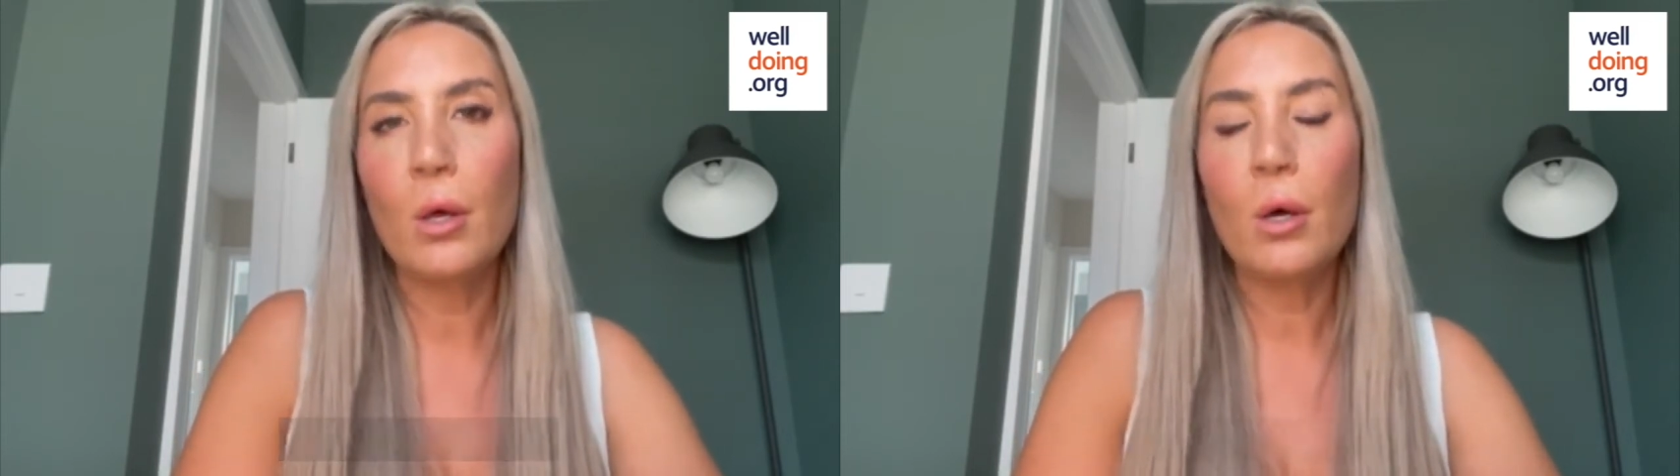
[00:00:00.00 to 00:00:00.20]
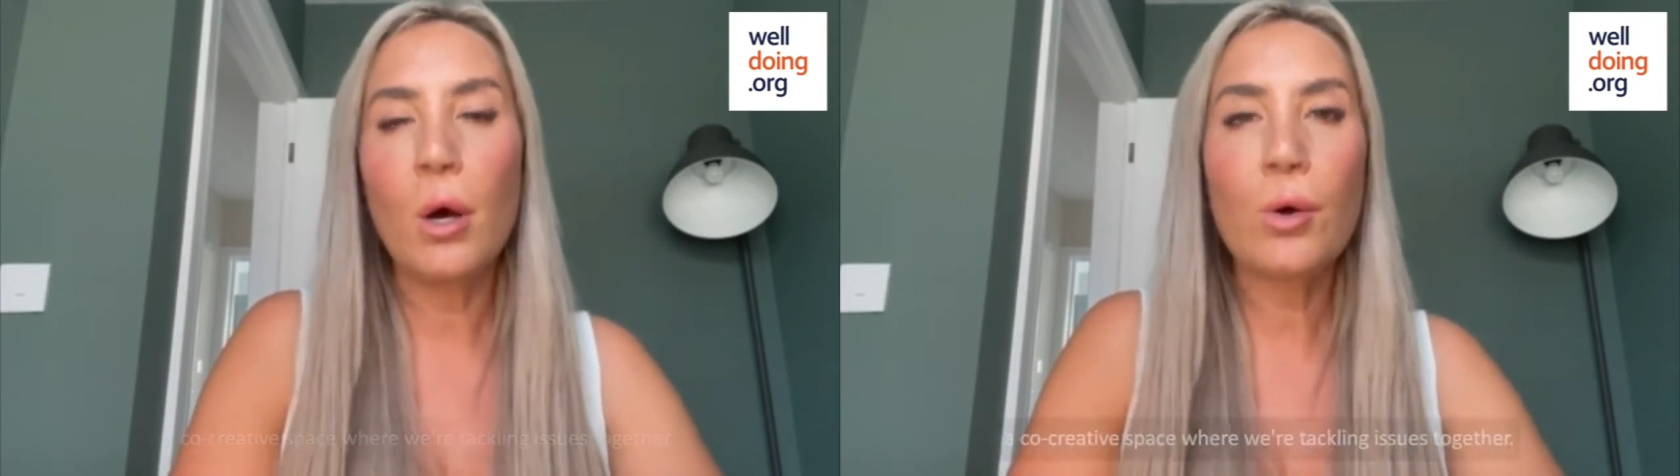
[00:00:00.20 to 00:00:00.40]

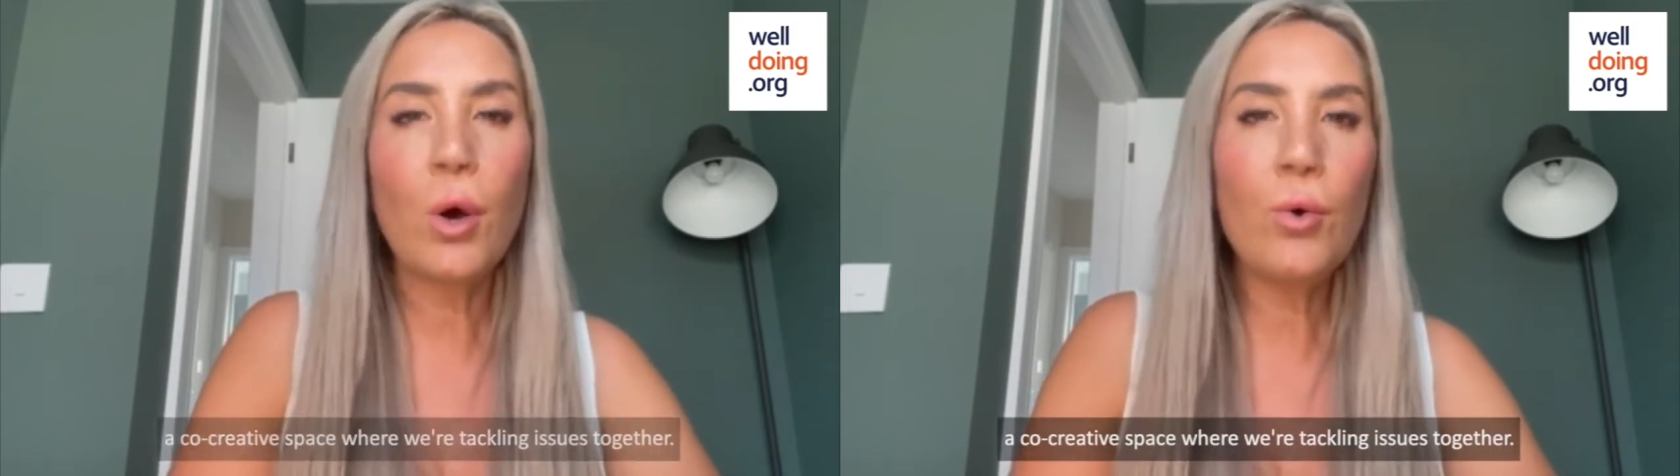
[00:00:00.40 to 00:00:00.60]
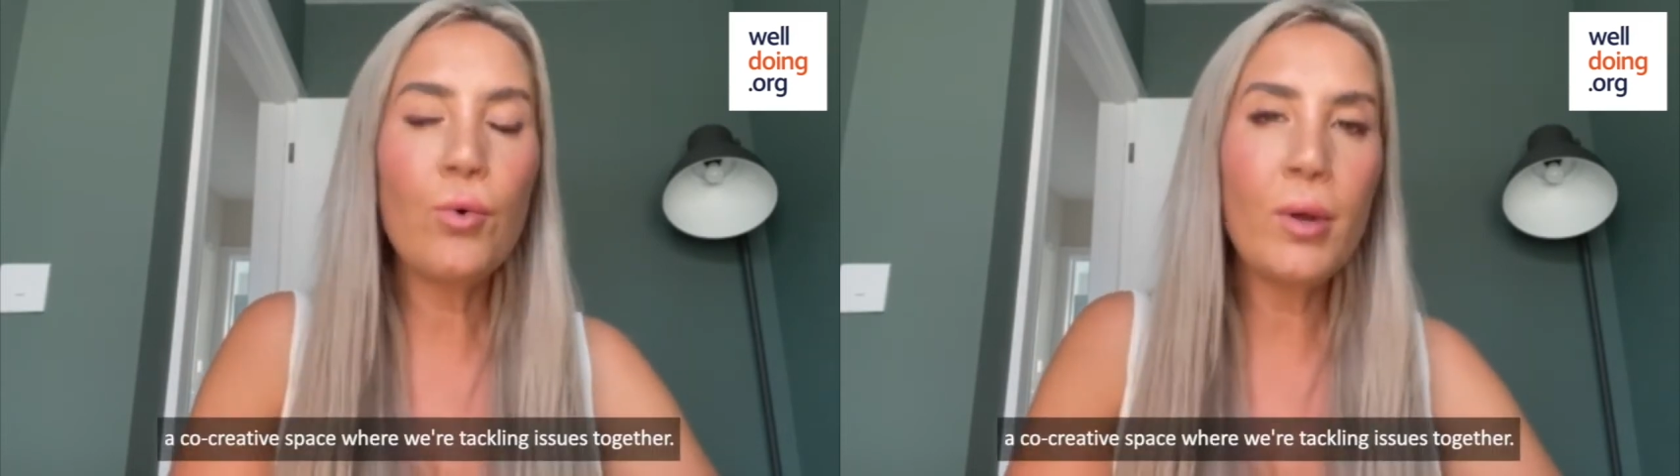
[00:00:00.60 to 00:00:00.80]
a
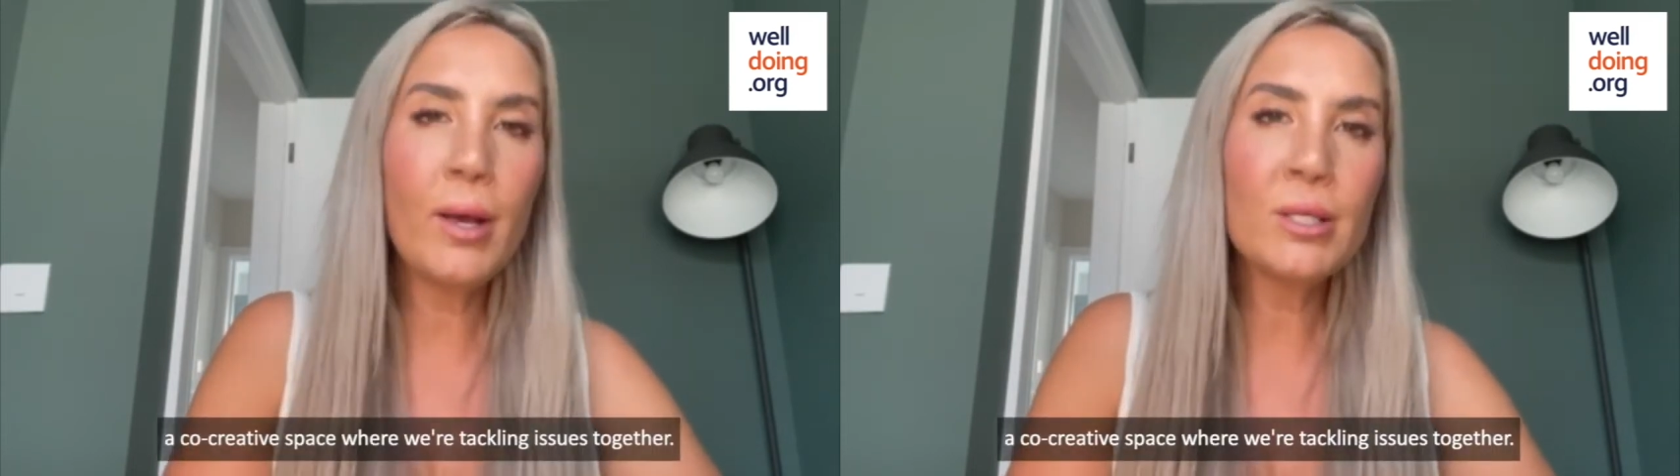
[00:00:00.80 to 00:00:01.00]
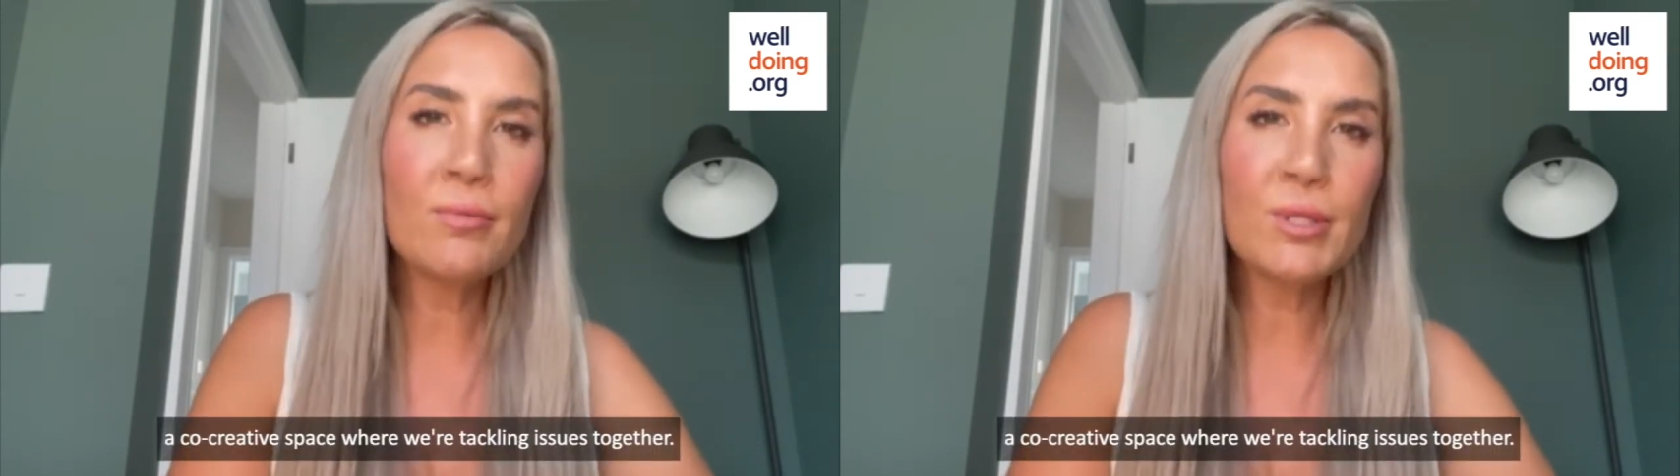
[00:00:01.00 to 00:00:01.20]
co
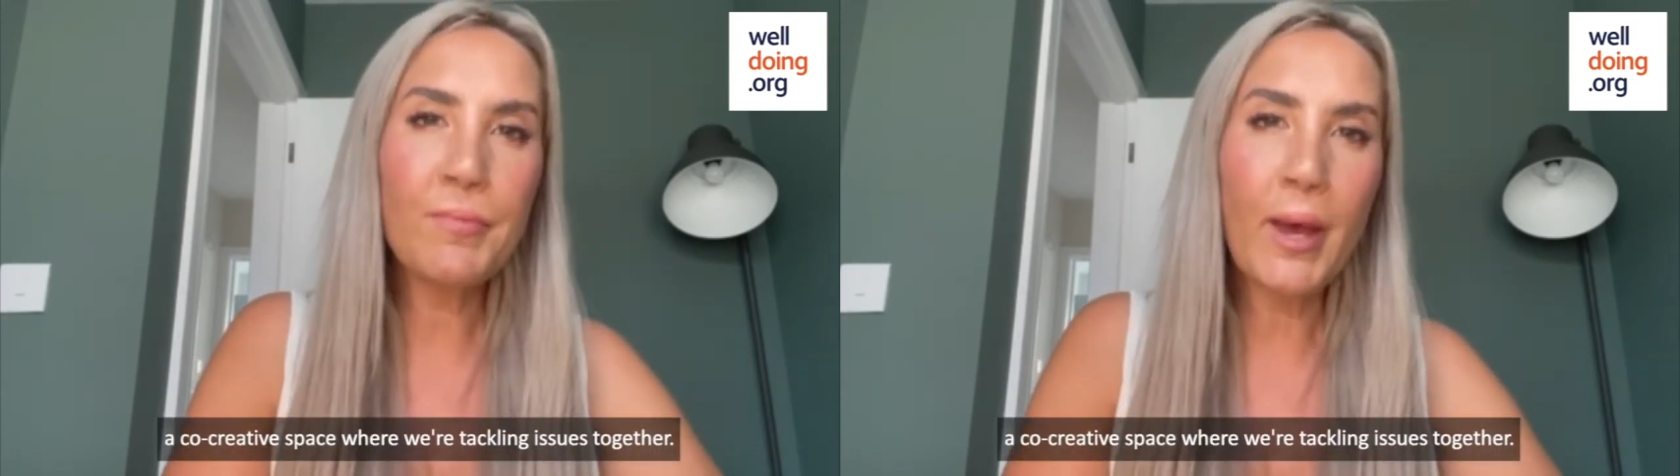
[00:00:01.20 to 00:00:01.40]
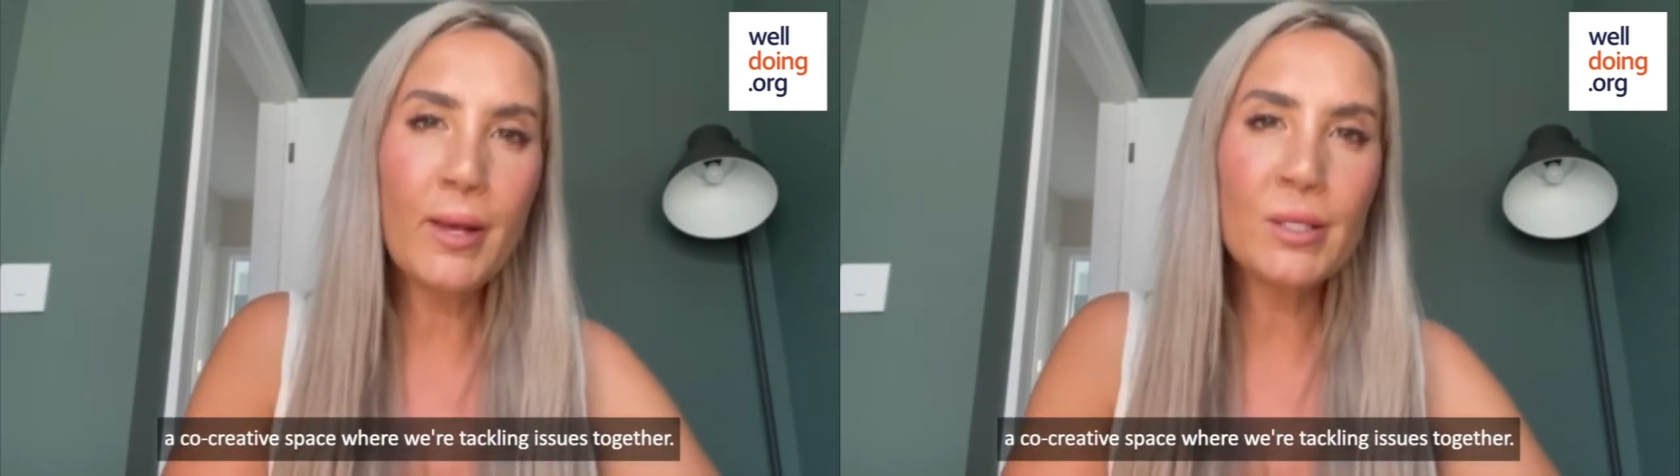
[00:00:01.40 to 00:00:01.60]
creative
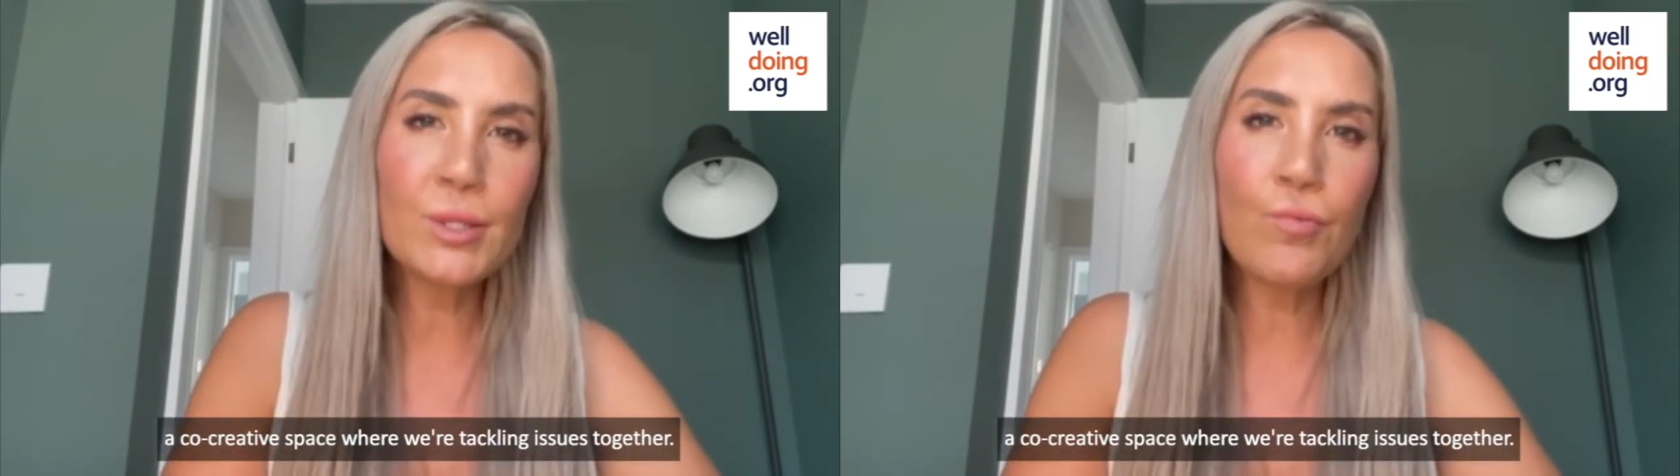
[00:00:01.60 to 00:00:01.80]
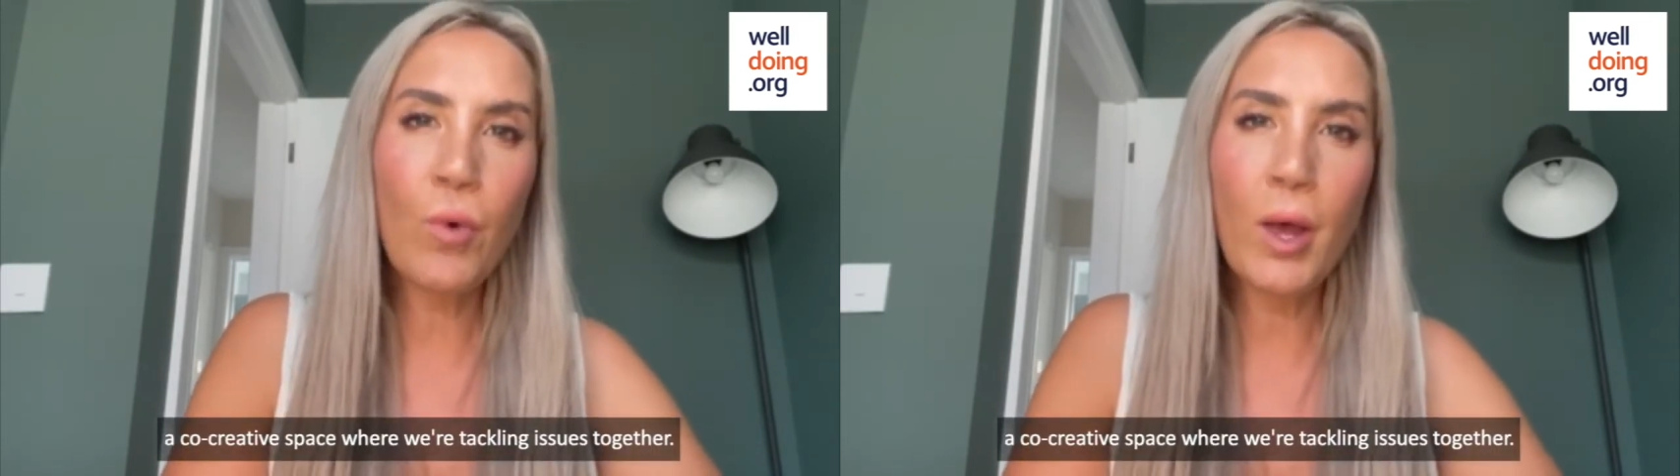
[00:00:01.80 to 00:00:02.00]

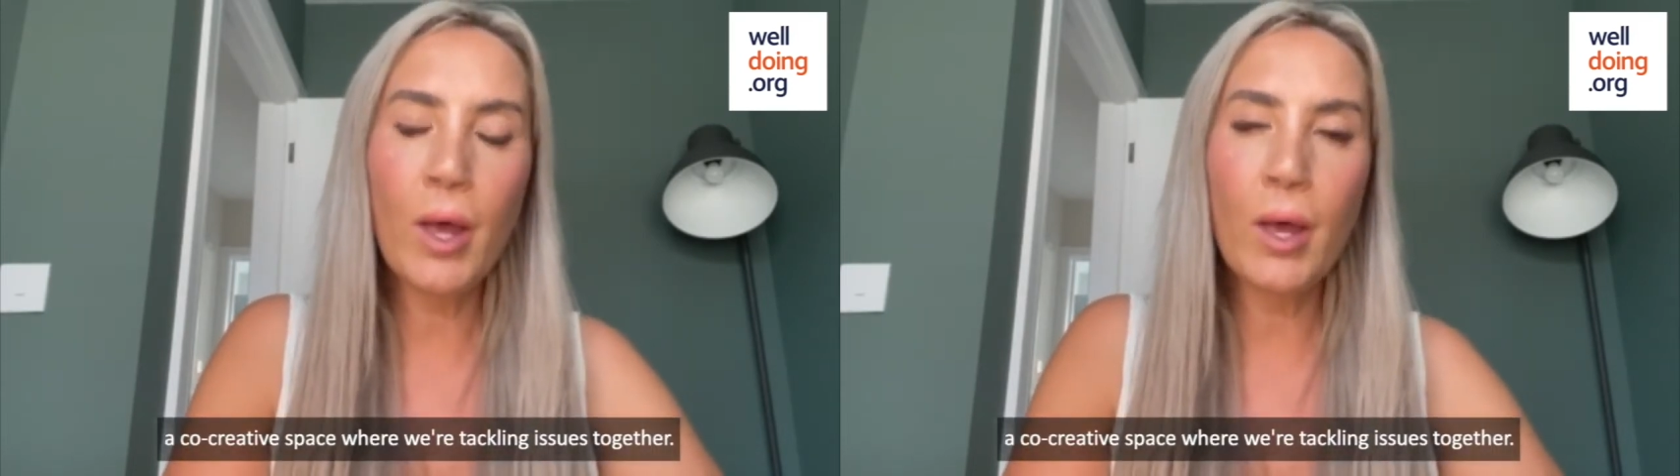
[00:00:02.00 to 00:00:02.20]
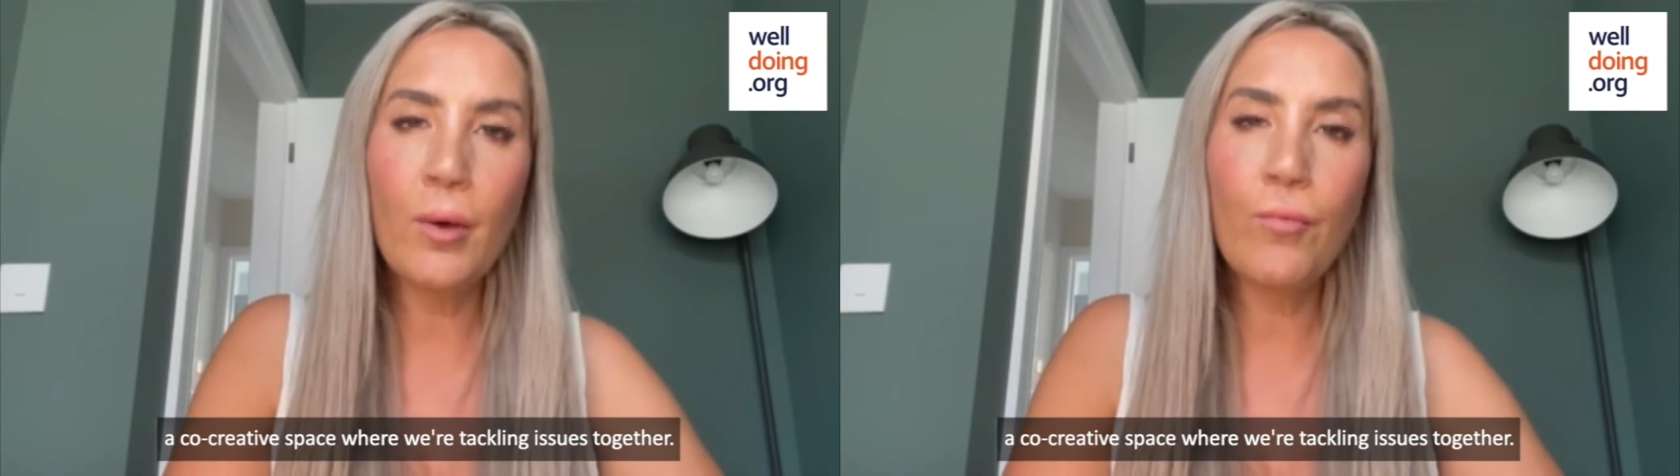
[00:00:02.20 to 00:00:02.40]
space where